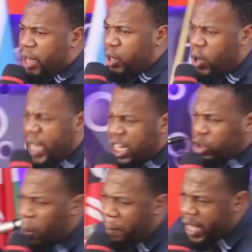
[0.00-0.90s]
you need
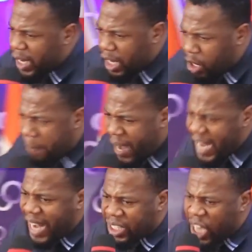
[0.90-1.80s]
to be remain
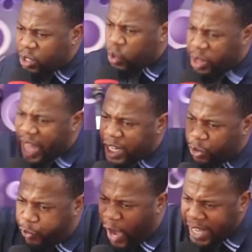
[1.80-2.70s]
attached to that
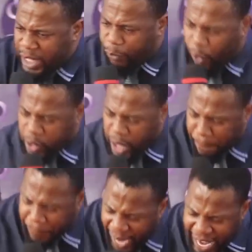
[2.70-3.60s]
vein for the
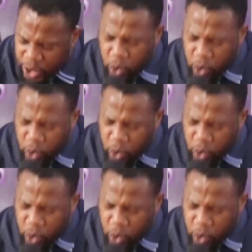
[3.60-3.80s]
branch